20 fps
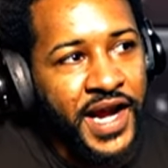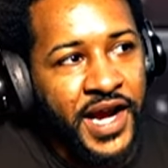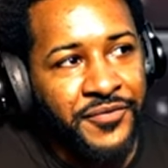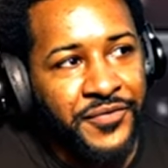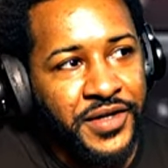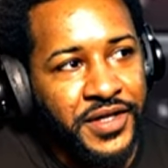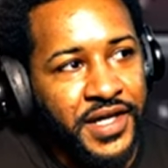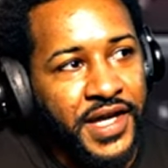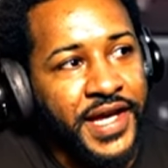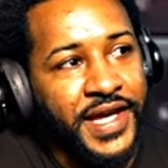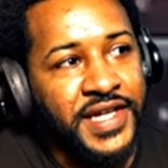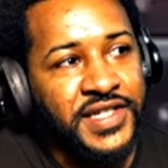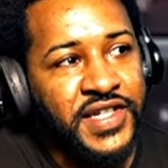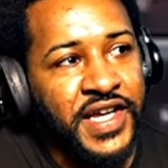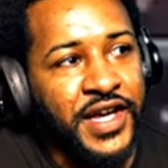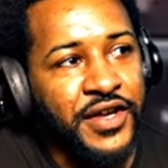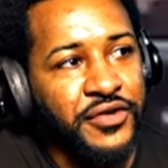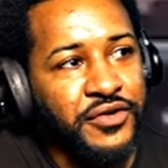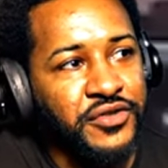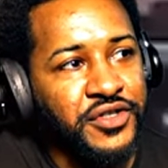everything, his
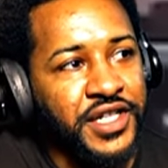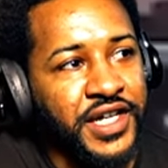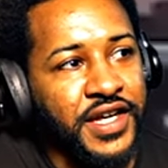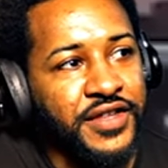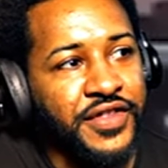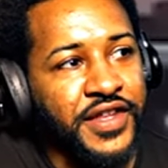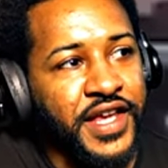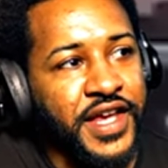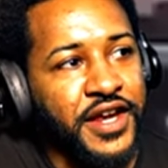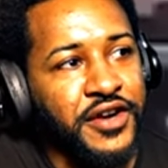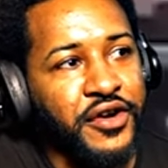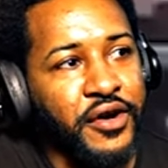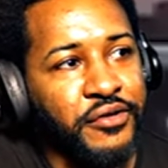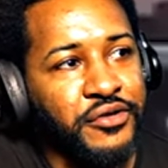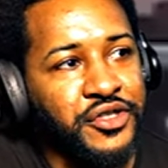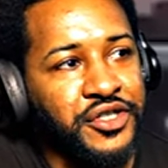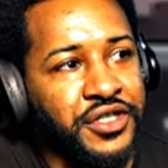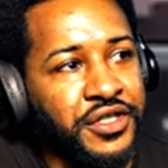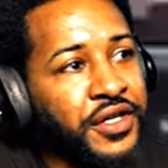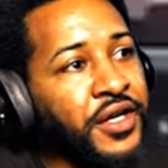energy, the
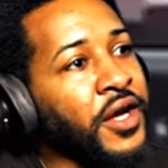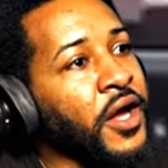inertia,